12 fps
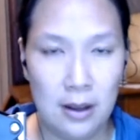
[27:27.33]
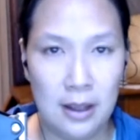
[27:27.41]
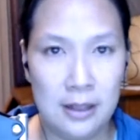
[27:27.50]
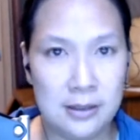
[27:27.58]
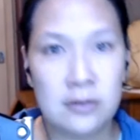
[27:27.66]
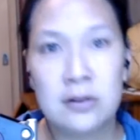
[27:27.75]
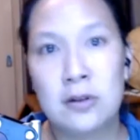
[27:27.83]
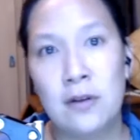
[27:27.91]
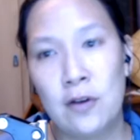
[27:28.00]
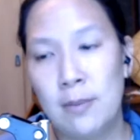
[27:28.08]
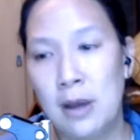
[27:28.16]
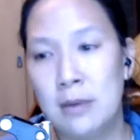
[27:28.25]
It's also good
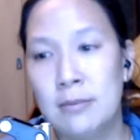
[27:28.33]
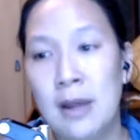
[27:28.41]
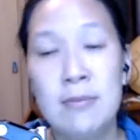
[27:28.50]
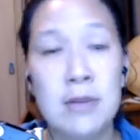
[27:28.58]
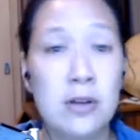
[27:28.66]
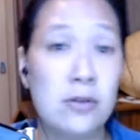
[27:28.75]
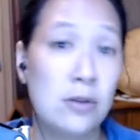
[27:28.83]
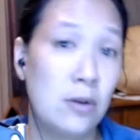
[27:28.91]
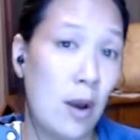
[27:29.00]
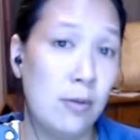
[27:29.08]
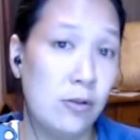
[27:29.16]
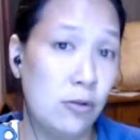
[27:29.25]
for your bottom line because you know
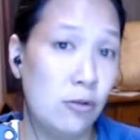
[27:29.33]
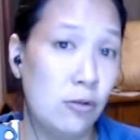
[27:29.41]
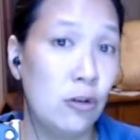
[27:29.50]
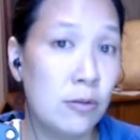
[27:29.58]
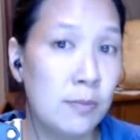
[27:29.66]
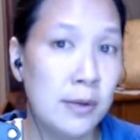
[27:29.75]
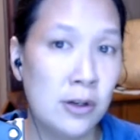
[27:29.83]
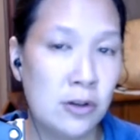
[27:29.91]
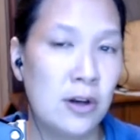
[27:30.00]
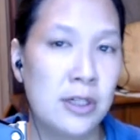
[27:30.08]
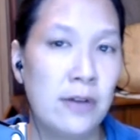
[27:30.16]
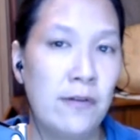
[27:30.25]
how much you should be
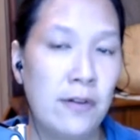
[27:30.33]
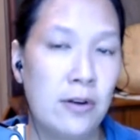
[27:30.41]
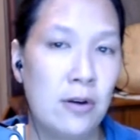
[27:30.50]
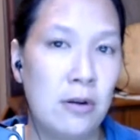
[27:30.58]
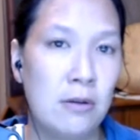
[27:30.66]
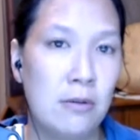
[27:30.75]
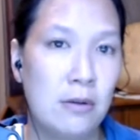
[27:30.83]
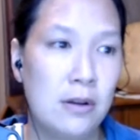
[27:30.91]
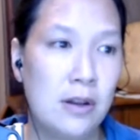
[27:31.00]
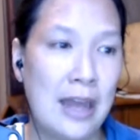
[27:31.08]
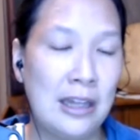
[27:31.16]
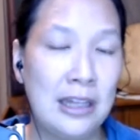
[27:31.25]
charging for your
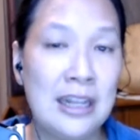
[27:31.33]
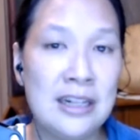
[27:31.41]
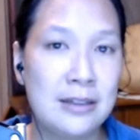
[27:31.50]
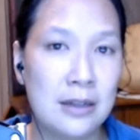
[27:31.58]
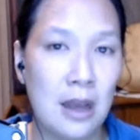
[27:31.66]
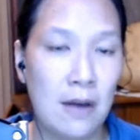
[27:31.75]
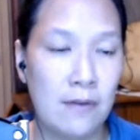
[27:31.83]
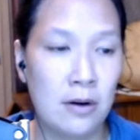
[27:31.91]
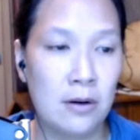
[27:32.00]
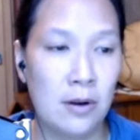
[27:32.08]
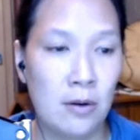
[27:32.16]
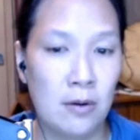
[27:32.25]
at least to
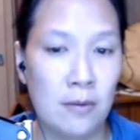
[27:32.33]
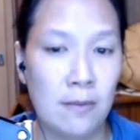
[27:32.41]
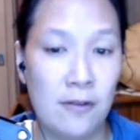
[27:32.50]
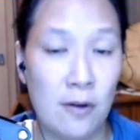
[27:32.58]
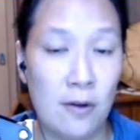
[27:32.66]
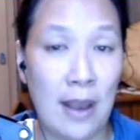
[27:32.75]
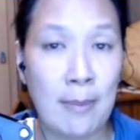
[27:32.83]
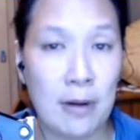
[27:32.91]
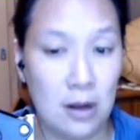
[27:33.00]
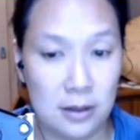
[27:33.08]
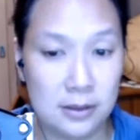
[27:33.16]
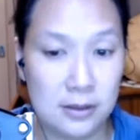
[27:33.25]
cover your fabric
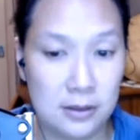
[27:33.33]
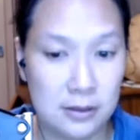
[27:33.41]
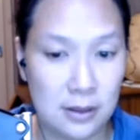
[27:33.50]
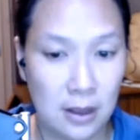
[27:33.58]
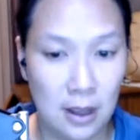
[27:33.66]
costs.